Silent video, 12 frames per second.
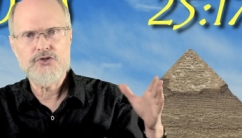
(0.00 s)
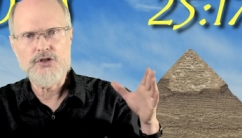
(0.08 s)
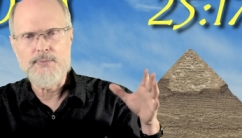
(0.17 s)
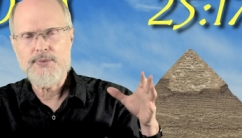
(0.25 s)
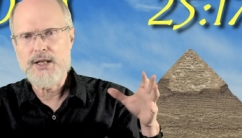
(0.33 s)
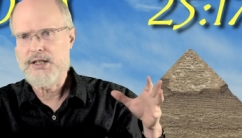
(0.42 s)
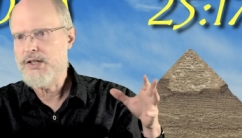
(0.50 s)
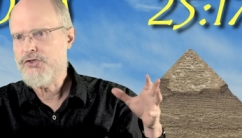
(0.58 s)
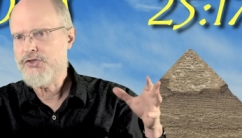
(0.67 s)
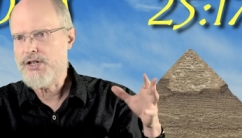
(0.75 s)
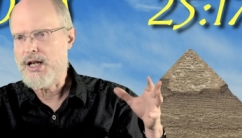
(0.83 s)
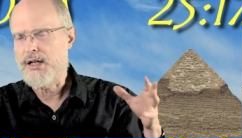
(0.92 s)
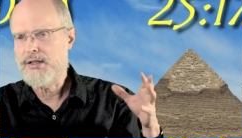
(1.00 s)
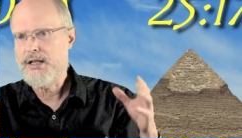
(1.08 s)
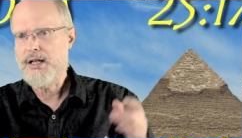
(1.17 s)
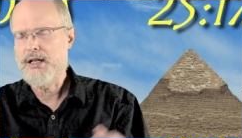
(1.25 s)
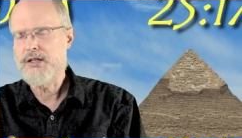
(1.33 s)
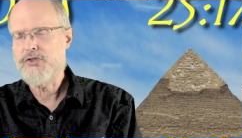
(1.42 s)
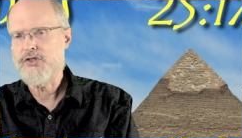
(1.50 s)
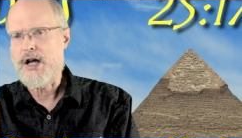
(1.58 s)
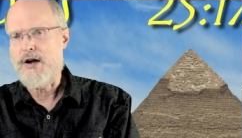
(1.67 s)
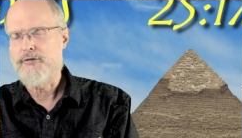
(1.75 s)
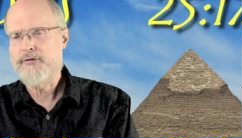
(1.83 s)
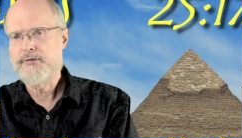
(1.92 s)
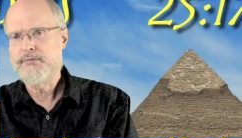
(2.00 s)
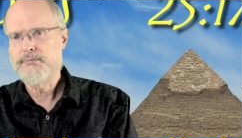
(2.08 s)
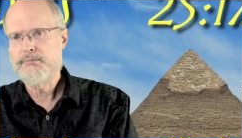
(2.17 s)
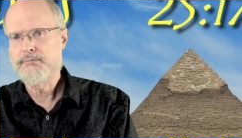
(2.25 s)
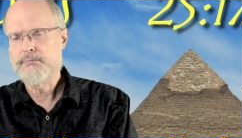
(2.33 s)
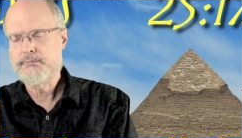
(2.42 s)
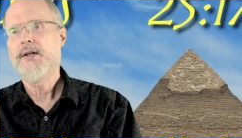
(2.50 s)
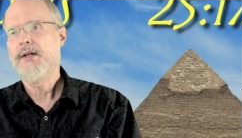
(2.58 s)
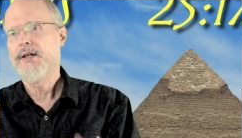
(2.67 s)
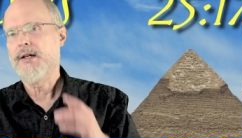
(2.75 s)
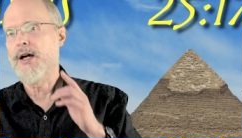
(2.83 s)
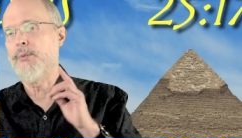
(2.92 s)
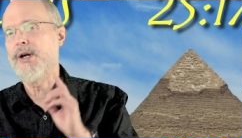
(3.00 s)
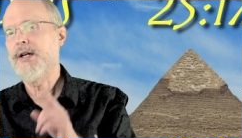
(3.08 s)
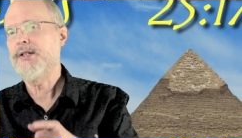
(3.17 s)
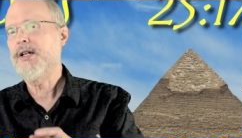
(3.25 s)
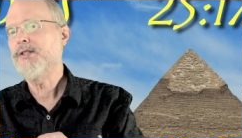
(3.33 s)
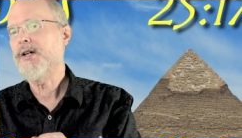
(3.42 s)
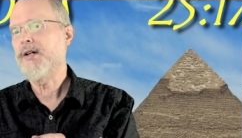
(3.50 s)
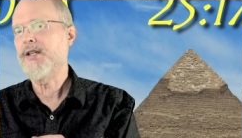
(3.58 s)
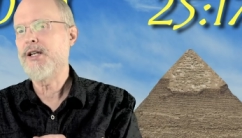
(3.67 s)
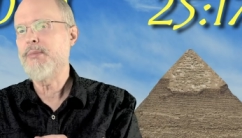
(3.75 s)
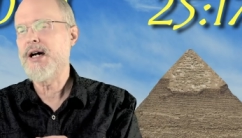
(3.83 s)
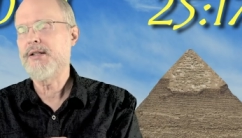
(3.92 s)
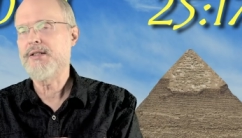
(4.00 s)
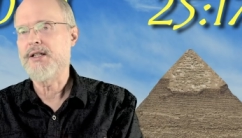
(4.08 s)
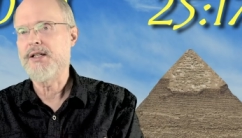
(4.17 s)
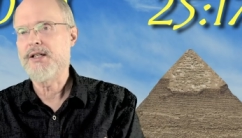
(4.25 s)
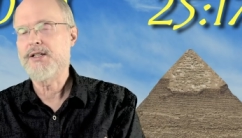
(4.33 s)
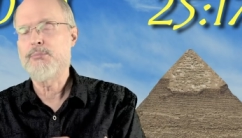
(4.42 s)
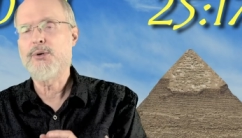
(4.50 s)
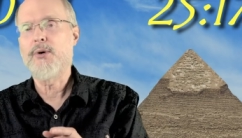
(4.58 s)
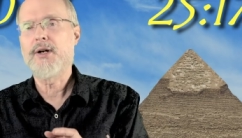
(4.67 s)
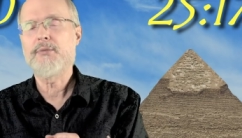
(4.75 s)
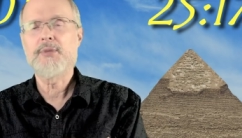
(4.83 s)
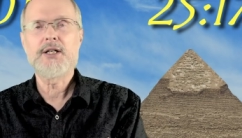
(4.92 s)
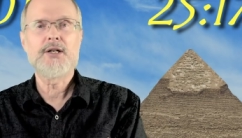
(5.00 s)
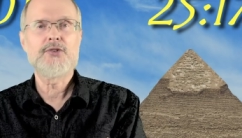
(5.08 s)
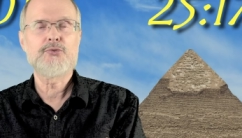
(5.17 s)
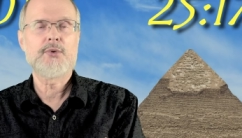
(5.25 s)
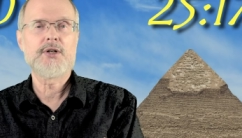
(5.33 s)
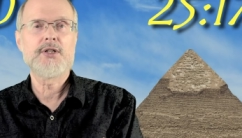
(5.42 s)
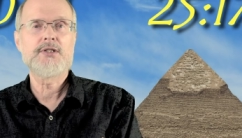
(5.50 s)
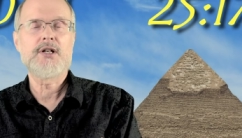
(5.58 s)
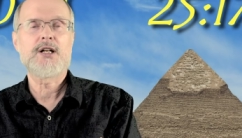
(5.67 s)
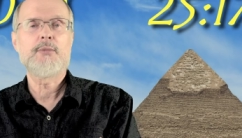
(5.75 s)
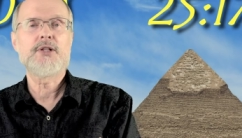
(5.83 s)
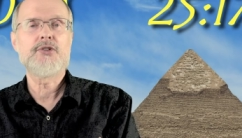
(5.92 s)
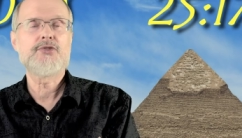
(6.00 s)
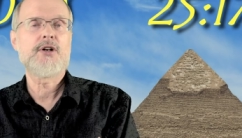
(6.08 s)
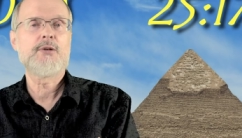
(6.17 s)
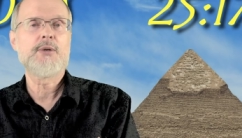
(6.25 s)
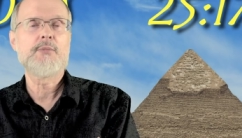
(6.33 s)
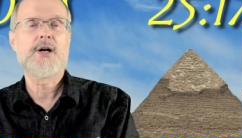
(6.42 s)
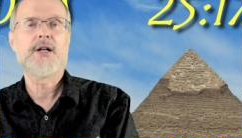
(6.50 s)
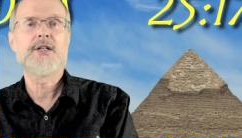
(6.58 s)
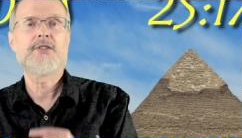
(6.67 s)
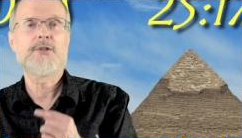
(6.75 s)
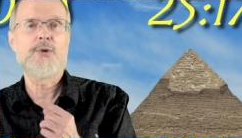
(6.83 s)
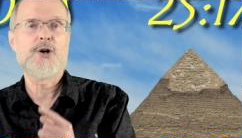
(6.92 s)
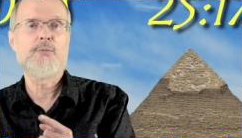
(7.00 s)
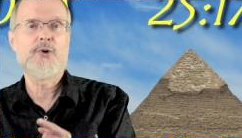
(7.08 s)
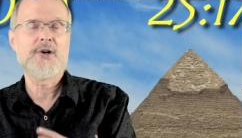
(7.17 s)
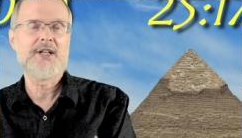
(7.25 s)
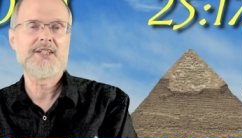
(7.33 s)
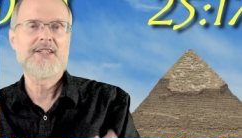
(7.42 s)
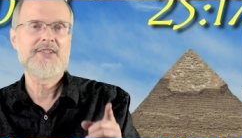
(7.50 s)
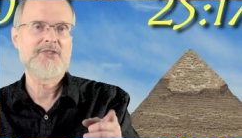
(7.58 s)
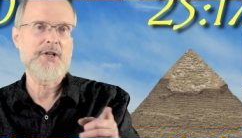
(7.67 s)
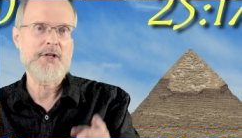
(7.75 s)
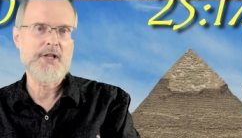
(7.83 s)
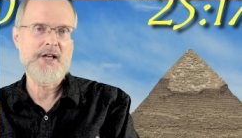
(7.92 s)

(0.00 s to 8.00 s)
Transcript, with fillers: something distinct in itself. Now, we're not done talking about the Kapporet because we're going to talk about the cherubim on it tomorrow morning. See you